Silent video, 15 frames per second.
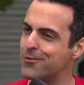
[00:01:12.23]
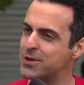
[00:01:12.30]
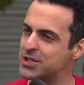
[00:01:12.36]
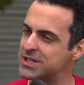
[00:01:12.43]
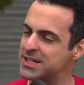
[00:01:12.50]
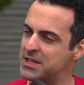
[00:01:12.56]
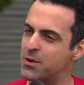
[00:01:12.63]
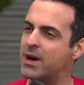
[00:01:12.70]

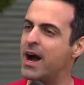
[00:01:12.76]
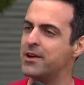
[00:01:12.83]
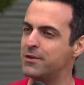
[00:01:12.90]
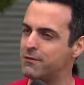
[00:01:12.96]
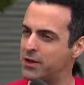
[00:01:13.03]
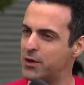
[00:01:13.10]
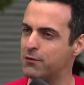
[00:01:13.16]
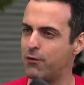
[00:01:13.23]
which is a new kind
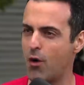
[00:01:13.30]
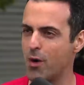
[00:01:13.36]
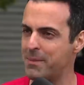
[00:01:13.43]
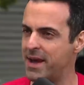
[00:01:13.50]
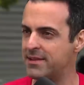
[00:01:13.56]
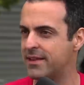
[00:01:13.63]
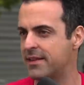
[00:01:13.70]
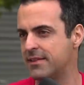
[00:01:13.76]
of video
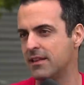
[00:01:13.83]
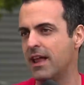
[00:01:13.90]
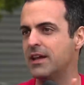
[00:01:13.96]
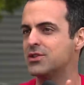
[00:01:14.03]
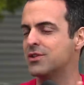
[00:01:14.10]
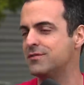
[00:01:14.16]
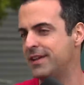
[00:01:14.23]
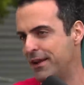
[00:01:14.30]
format that the
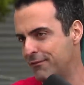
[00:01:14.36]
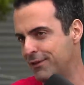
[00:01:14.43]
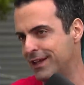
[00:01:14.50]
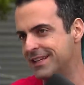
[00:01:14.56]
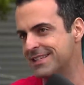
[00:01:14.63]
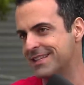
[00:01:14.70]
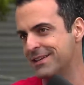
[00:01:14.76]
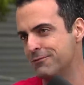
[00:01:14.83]
likes of
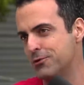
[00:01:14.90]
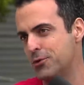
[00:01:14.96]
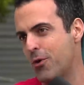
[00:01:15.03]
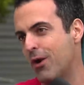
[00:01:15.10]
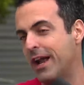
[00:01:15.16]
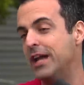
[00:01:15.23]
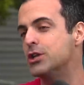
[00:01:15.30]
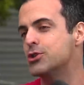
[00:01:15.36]
Netflix and Vudu
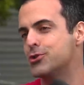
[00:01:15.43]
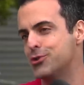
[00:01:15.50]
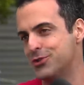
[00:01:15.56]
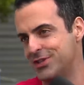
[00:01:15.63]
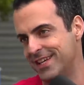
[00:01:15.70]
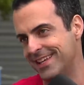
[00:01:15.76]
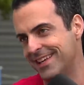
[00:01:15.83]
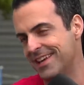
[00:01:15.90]
are
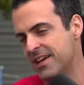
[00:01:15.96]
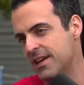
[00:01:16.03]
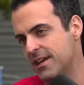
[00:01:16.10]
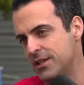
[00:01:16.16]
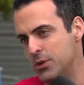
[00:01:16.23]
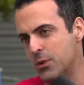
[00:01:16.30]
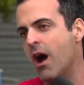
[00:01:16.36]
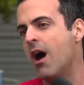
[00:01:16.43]
introducing
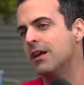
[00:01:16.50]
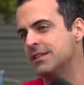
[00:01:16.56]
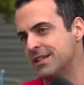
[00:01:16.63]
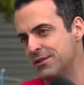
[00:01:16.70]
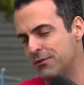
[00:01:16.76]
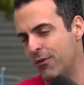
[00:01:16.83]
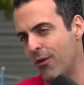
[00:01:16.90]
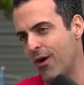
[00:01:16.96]
new
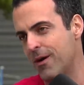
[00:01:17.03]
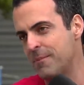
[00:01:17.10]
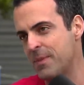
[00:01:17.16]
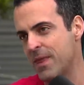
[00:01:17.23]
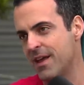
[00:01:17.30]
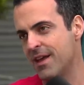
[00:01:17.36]
content for.